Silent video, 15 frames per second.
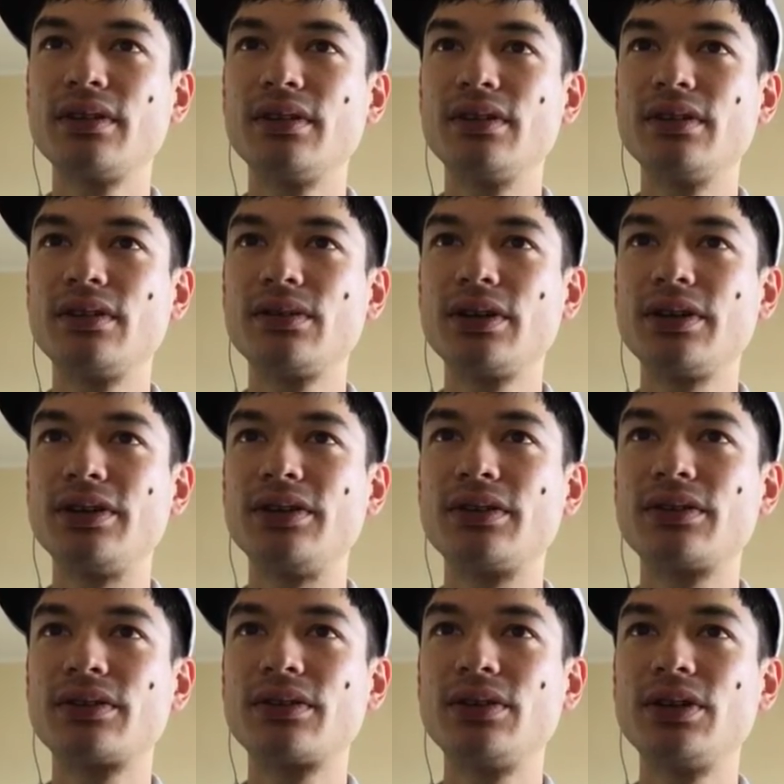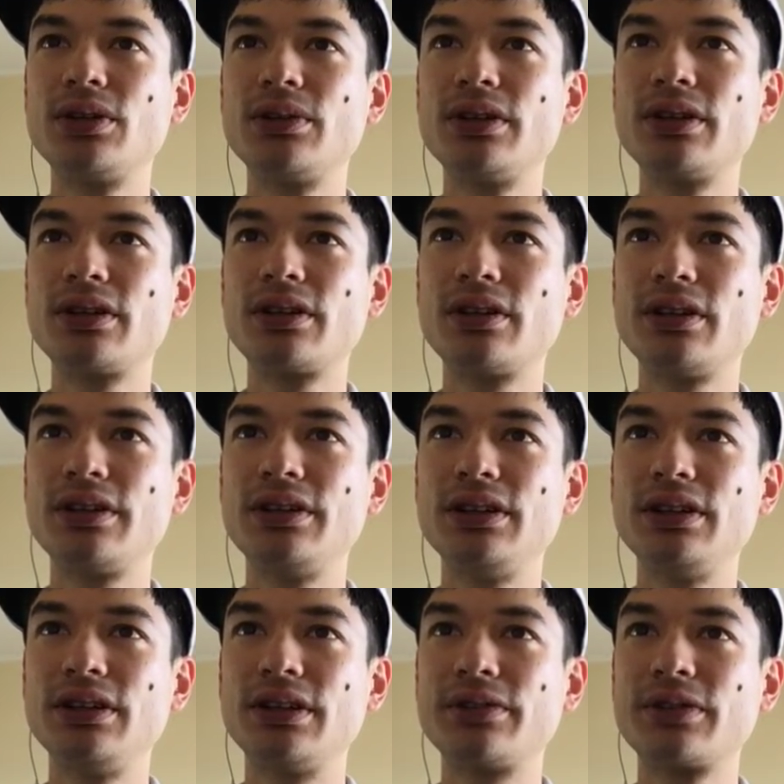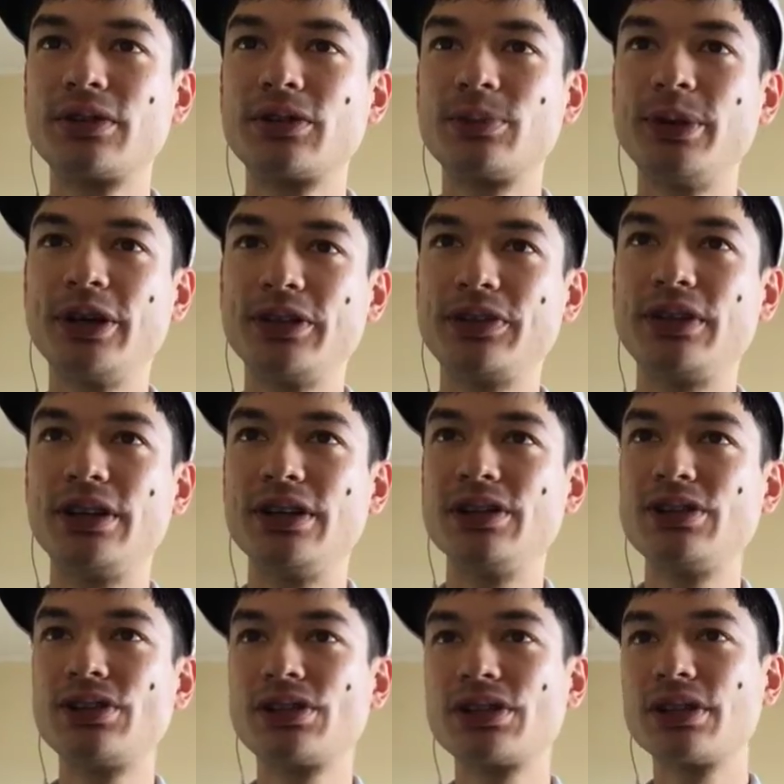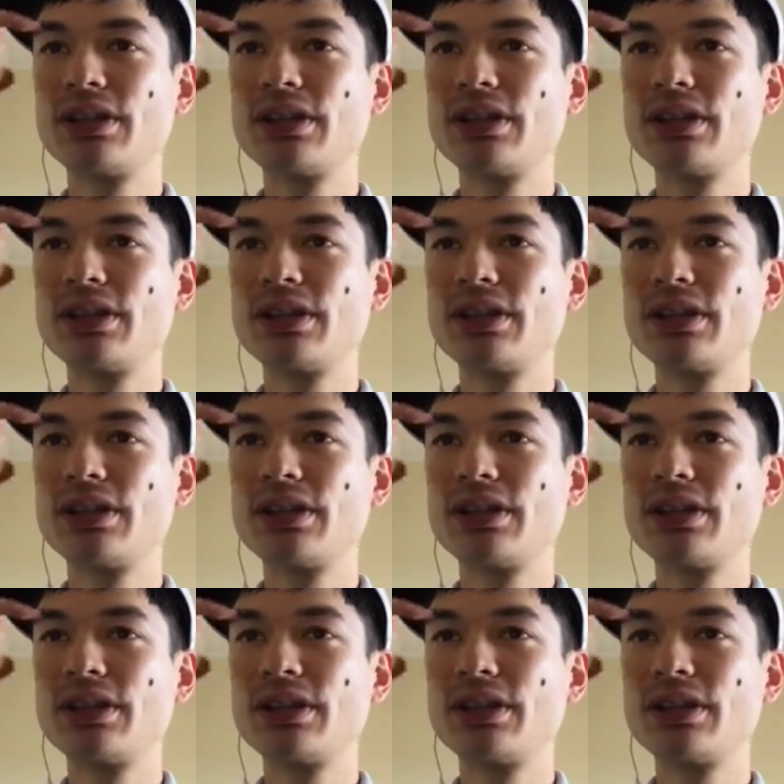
Alright, so here we are on the uh, first boss stage,